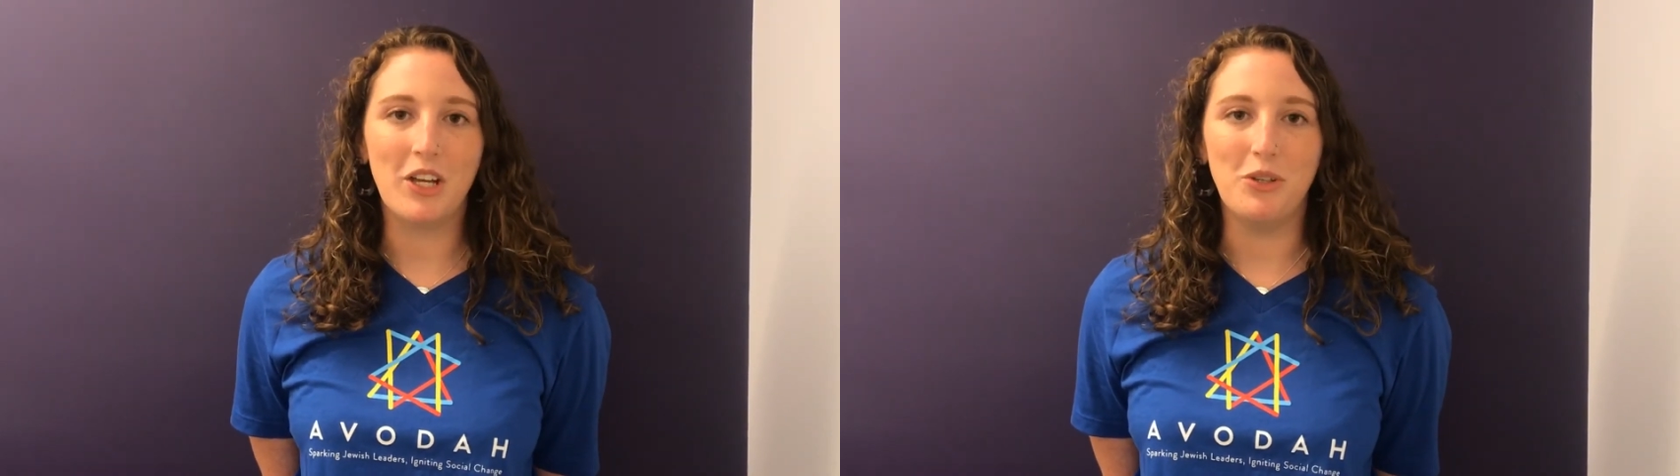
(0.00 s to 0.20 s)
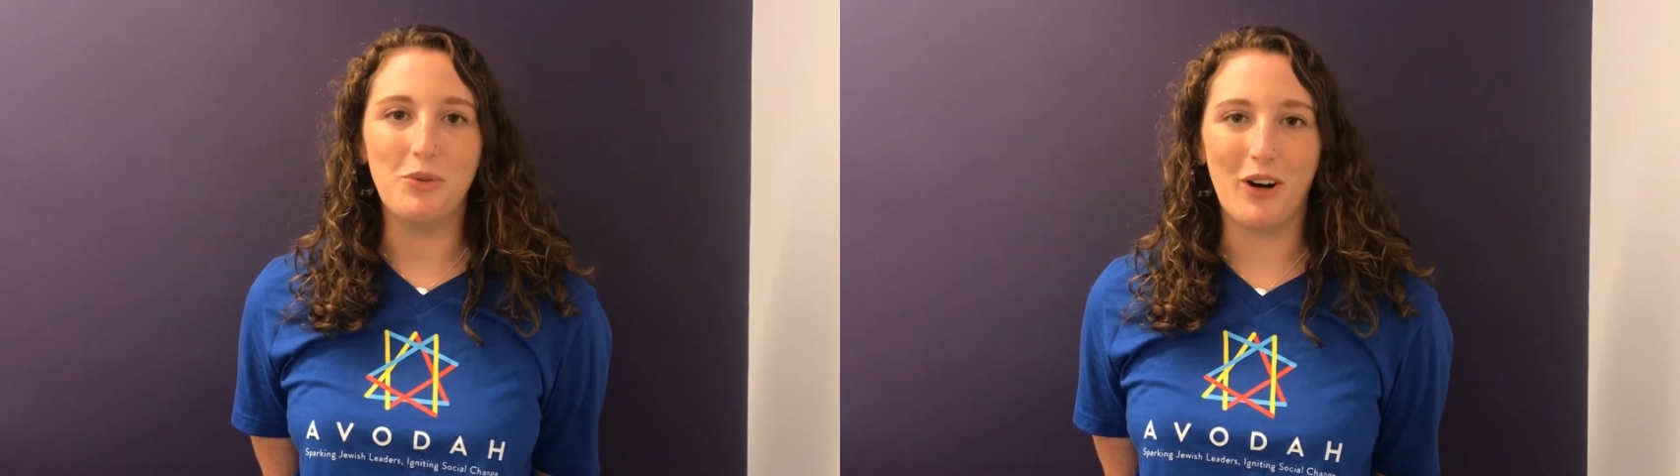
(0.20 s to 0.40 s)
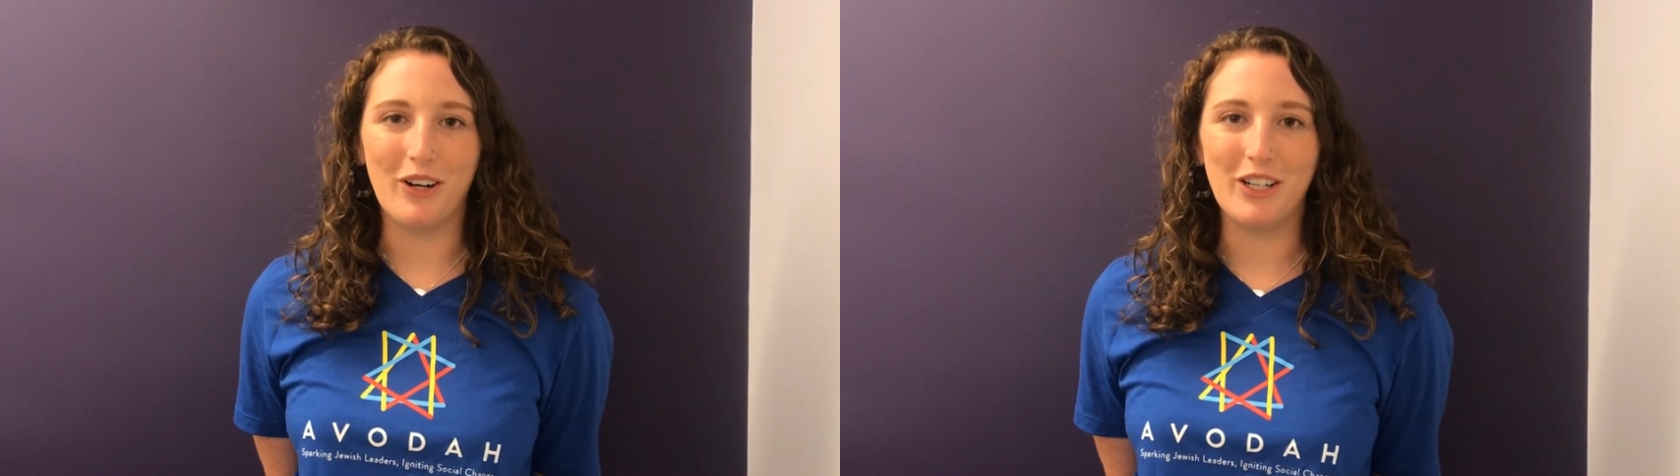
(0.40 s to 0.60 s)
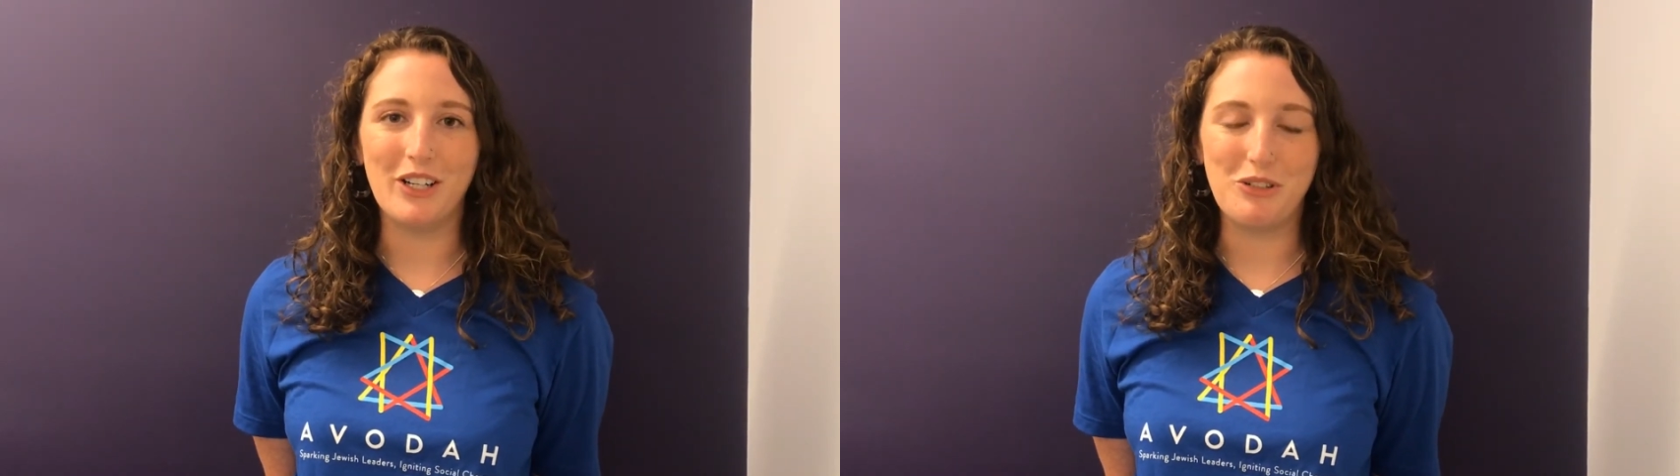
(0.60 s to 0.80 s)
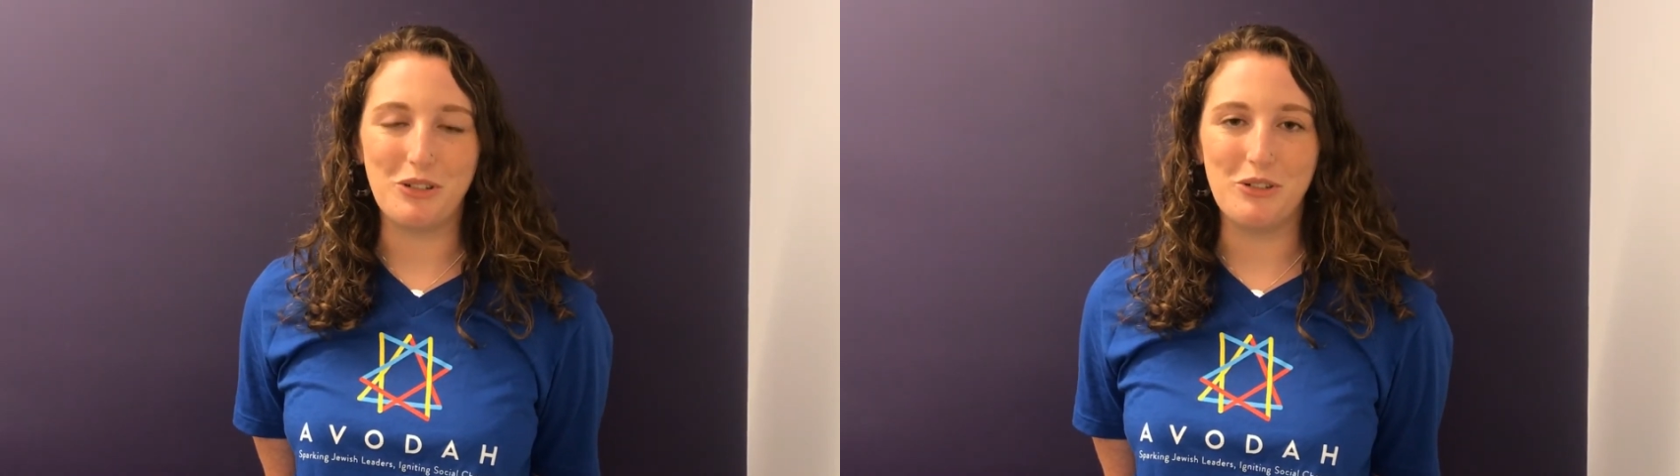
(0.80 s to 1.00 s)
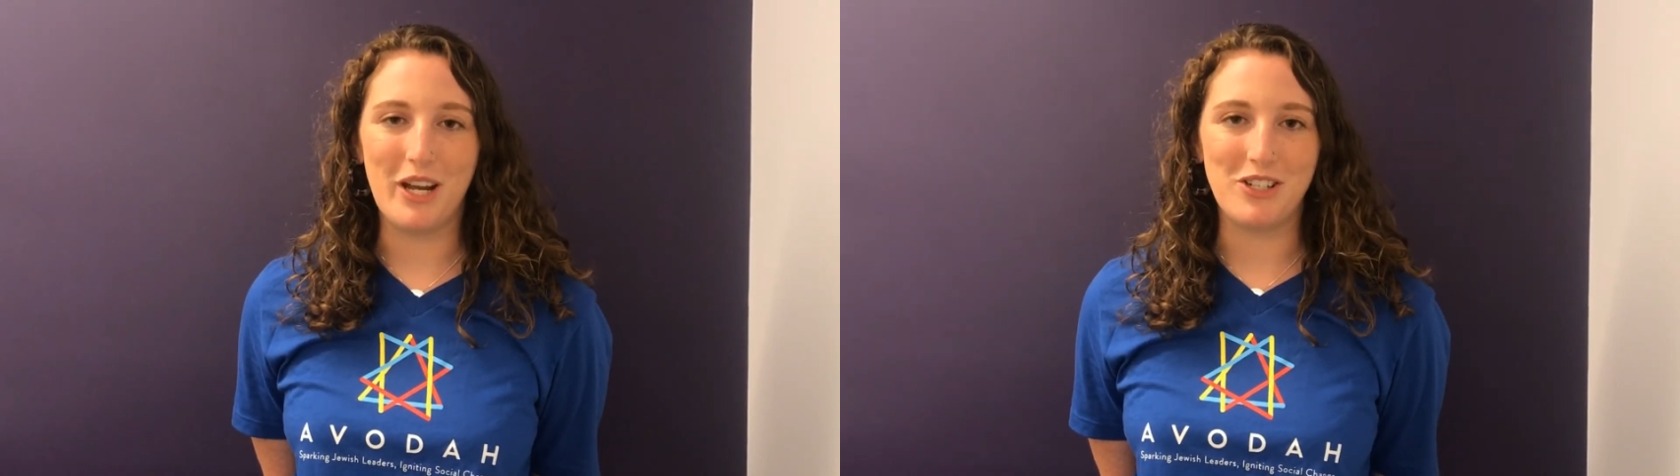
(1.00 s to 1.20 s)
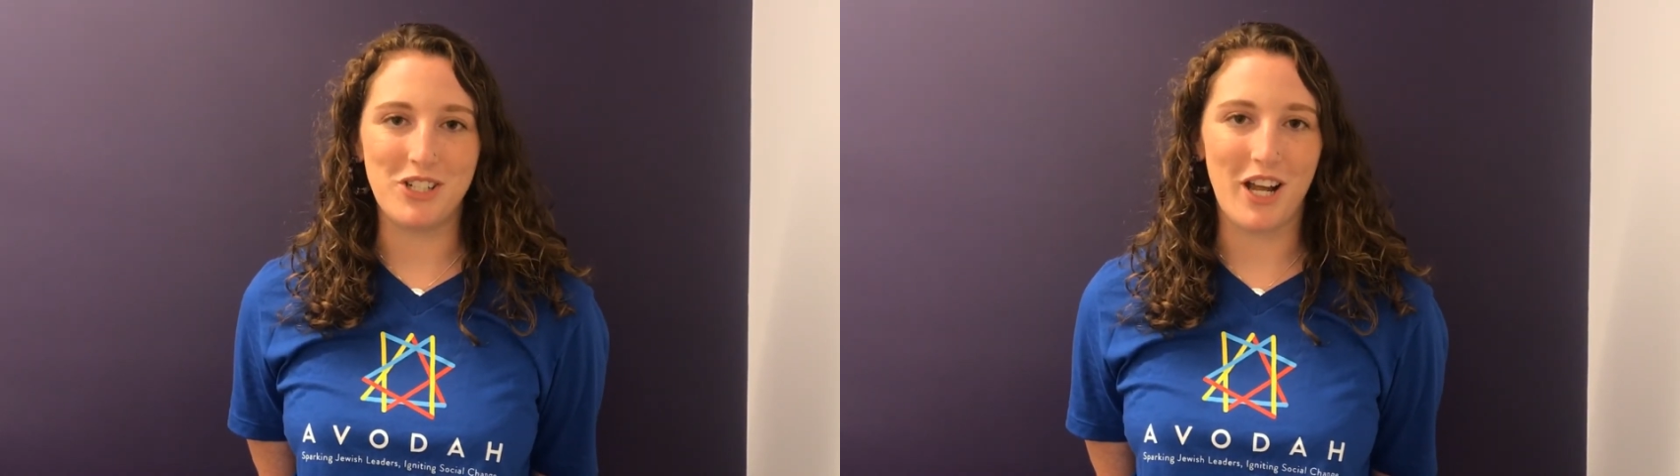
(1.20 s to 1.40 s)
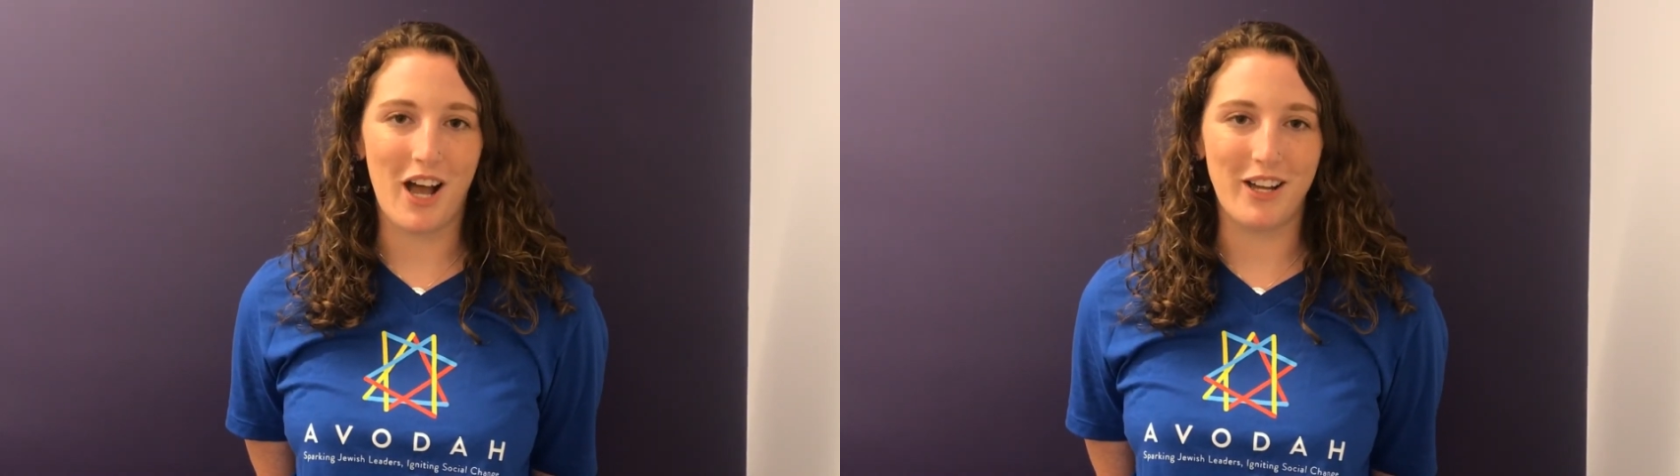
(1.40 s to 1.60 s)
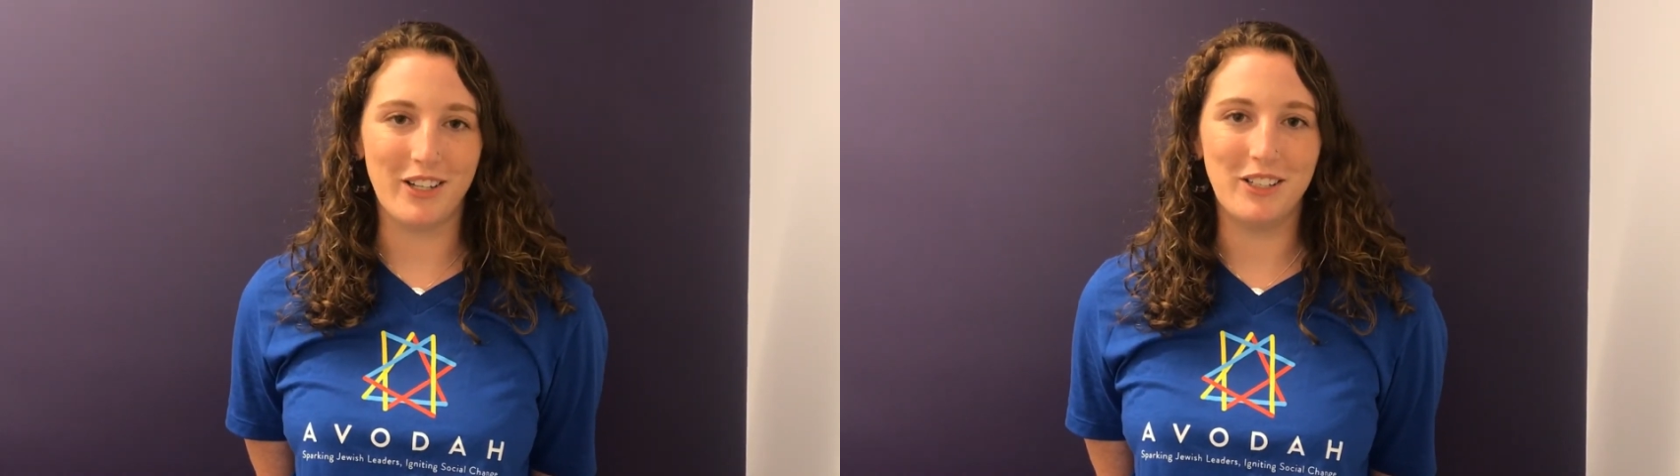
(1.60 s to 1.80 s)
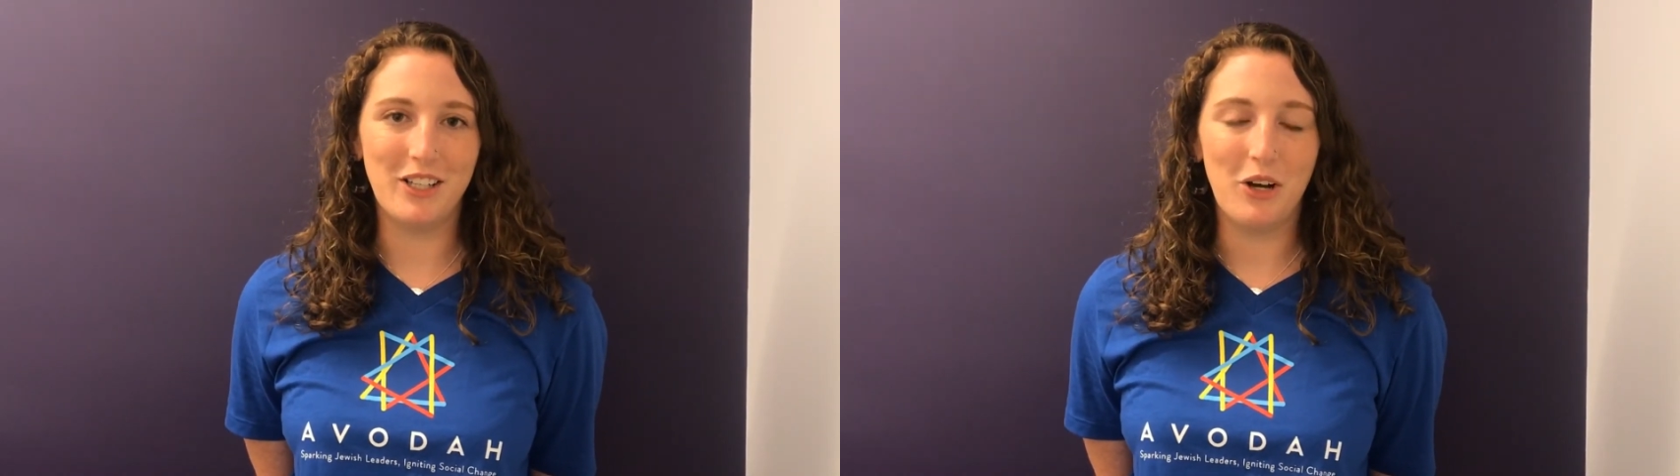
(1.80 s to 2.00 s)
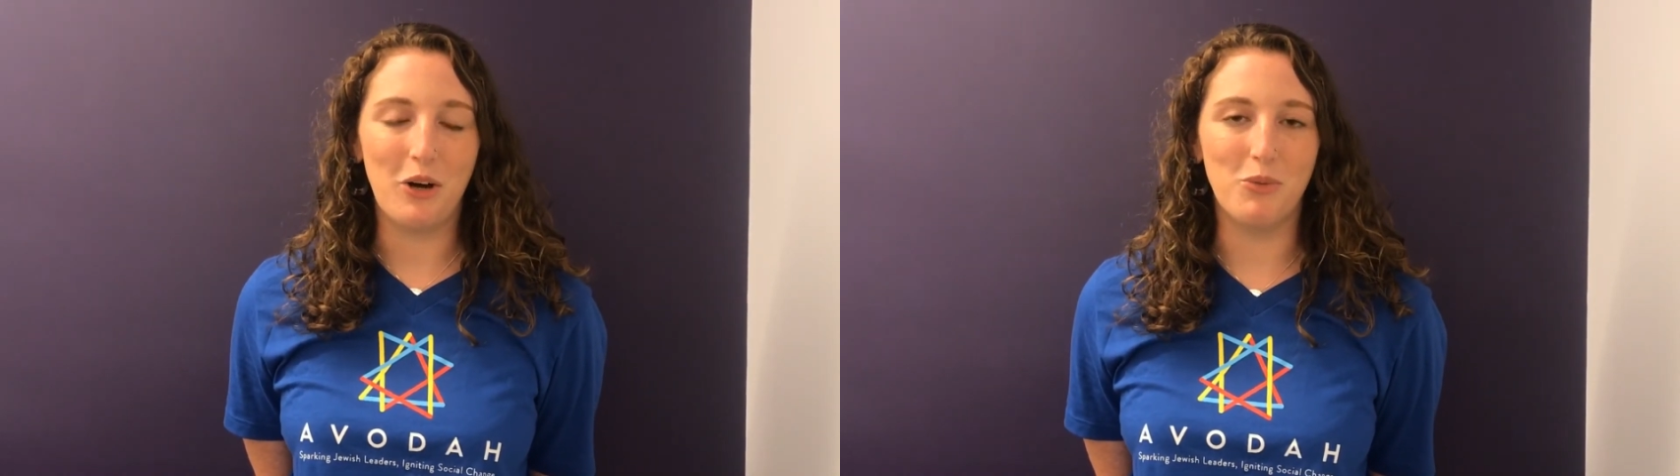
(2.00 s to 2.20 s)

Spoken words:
You are a true Eshet Chayil,